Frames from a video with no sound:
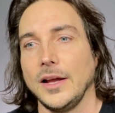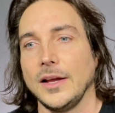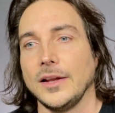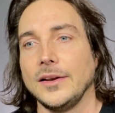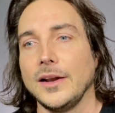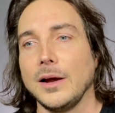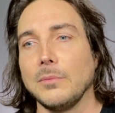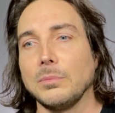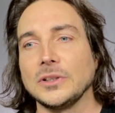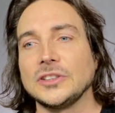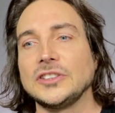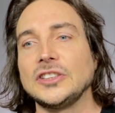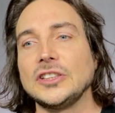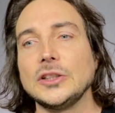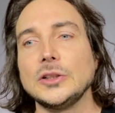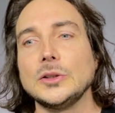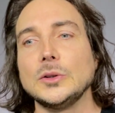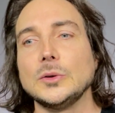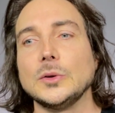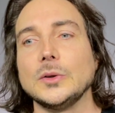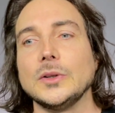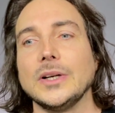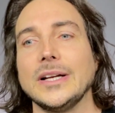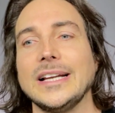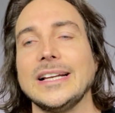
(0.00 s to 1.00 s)
Number
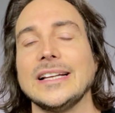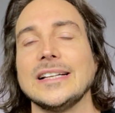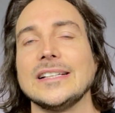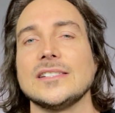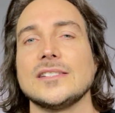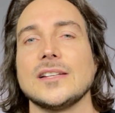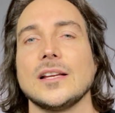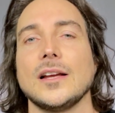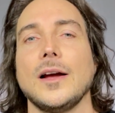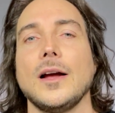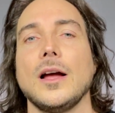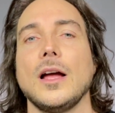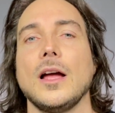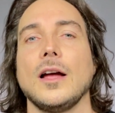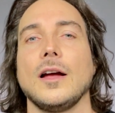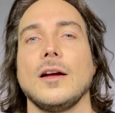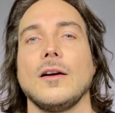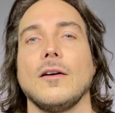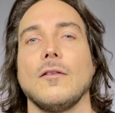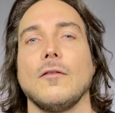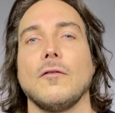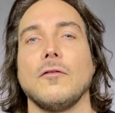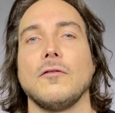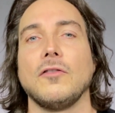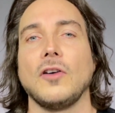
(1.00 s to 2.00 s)
two is
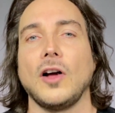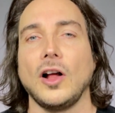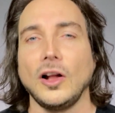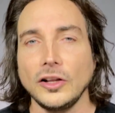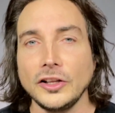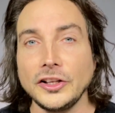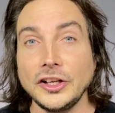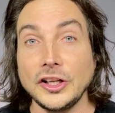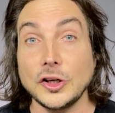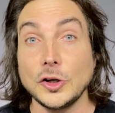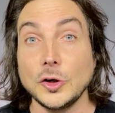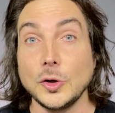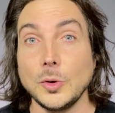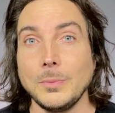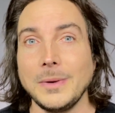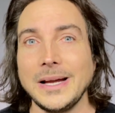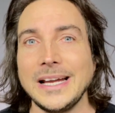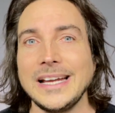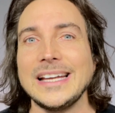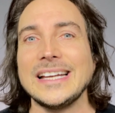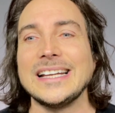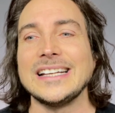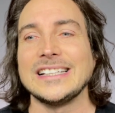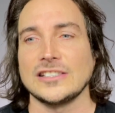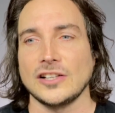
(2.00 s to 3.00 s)

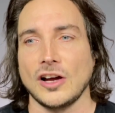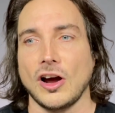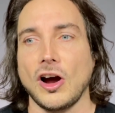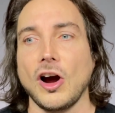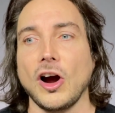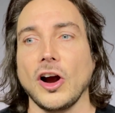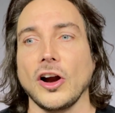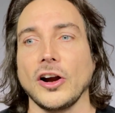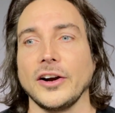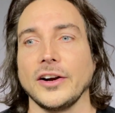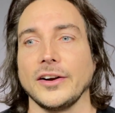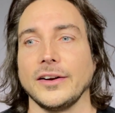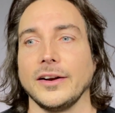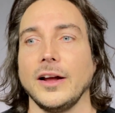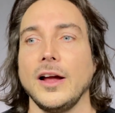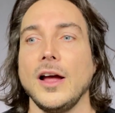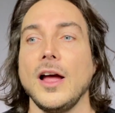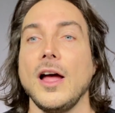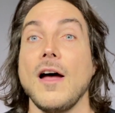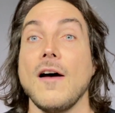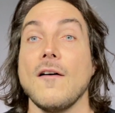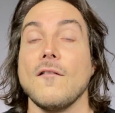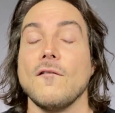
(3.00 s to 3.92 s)
volume is hard.